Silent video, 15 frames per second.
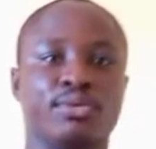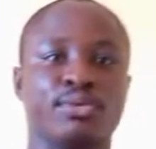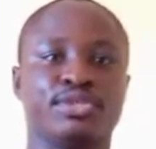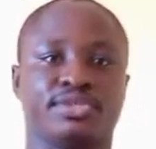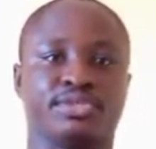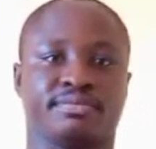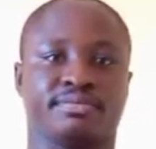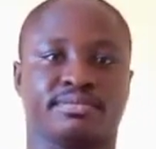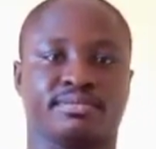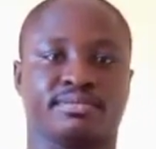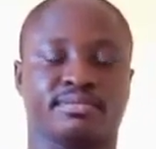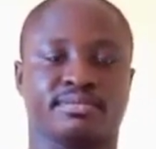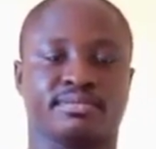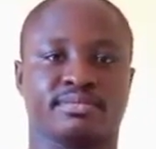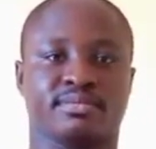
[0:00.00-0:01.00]
code,
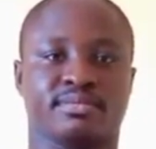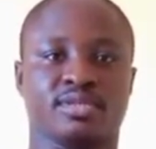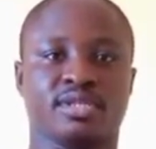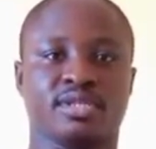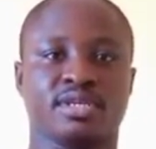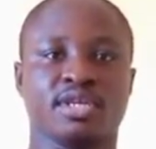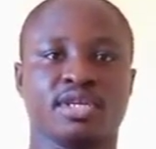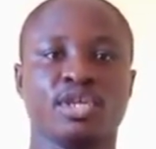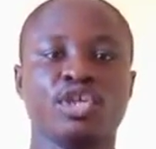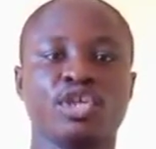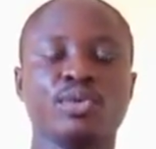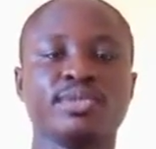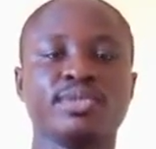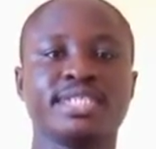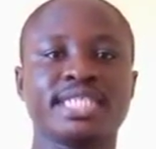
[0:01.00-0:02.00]

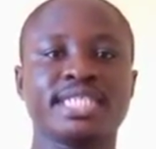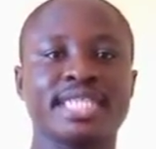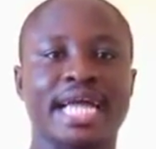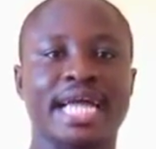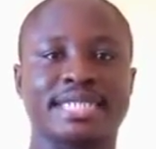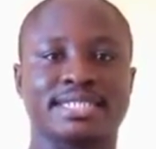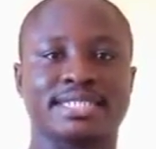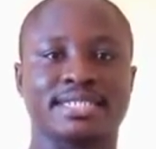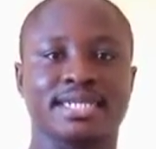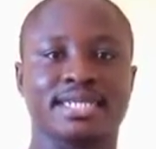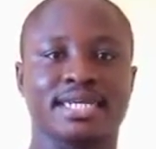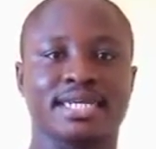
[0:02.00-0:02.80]
you will see that